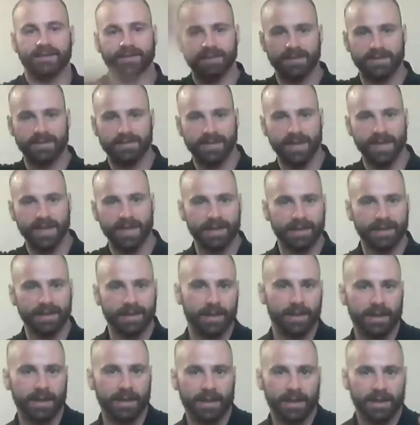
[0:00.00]
going to
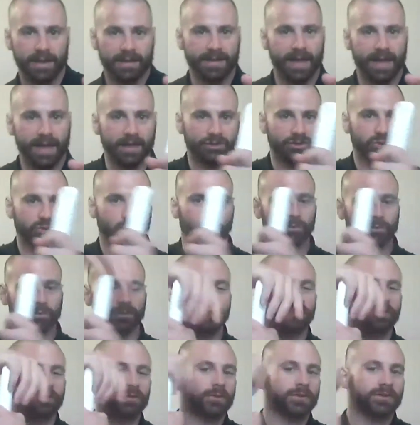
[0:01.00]
take that
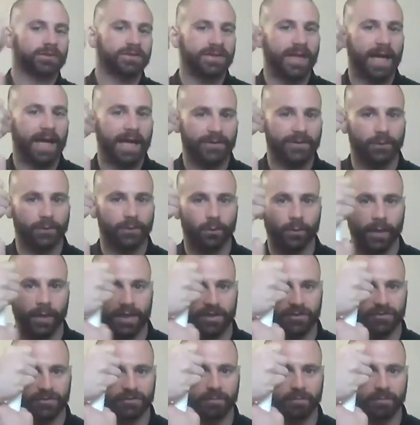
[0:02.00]
shoulder through its natural range of